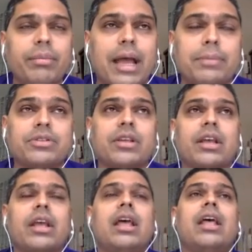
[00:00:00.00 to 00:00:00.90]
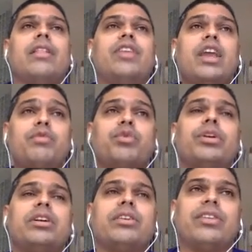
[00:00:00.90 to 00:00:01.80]
apps, they
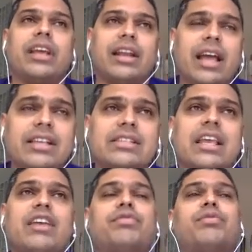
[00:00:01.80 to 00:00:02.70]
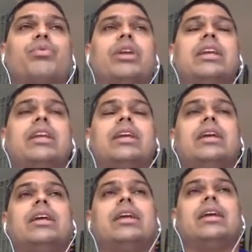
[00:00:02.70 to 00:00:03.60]
wouldn't realize if we
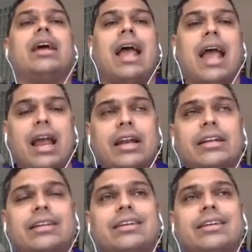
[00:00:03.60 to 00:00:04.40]
had